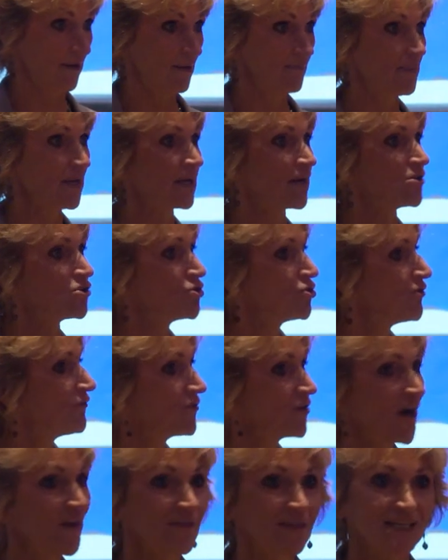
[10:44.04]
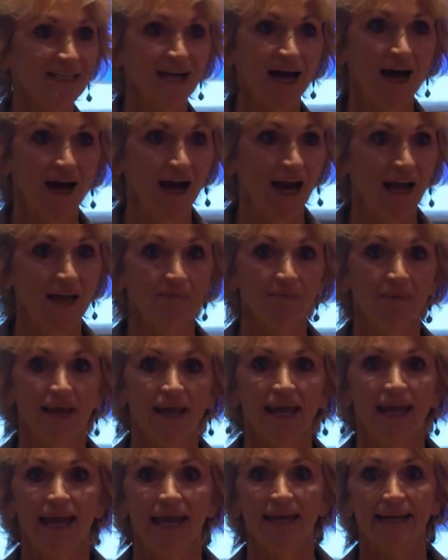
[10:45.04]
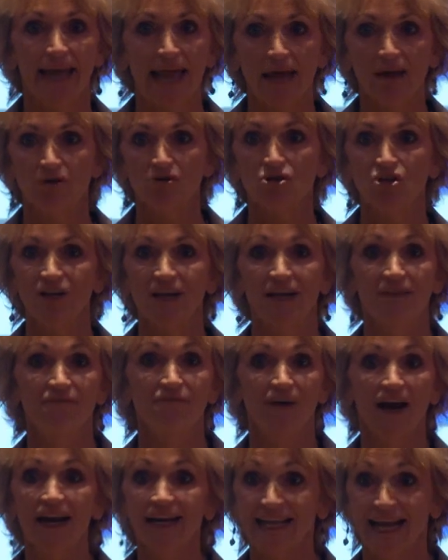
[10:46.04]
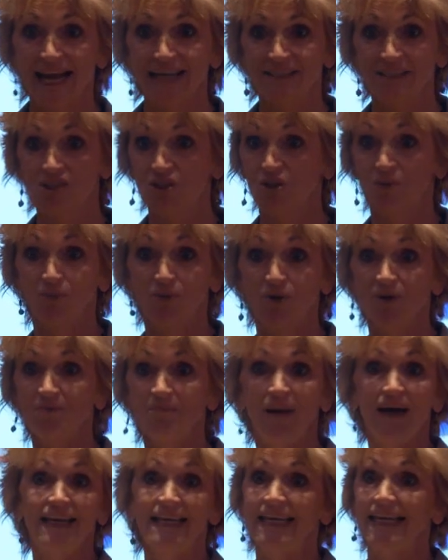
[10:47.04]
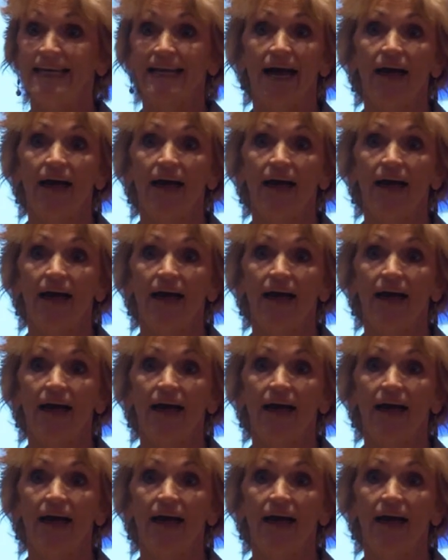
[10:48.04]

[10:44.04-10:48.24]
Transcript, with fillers: Because you've got the time and energy and finances to put money in